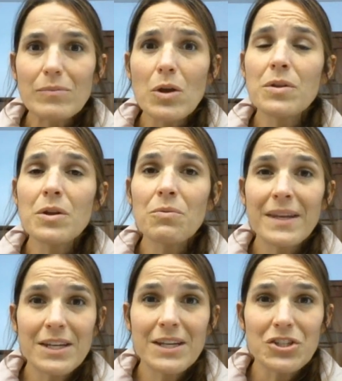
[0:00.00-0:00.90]
or they're
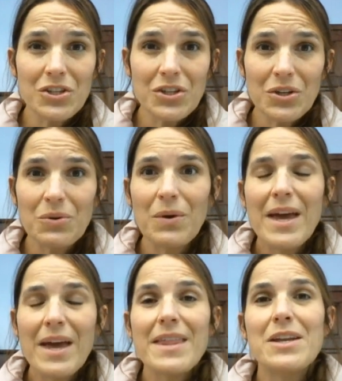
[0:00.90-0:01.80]
reading to you,
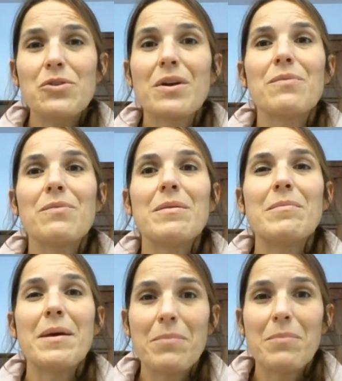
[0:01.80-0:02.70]
then you can
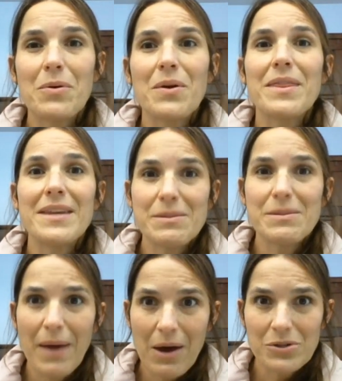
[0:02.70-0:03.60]
remember these
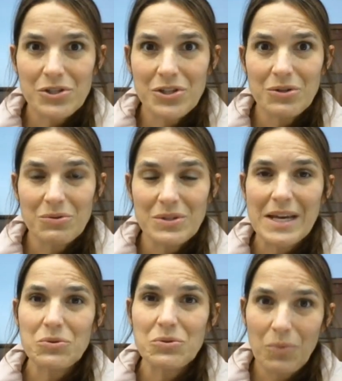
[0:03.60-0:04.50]
powers to use
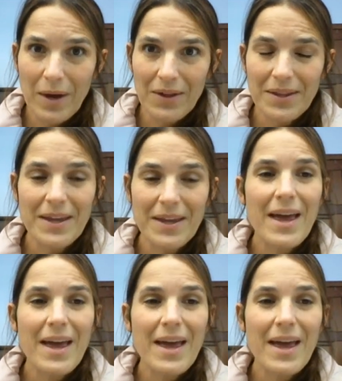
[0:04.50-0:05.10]
as well.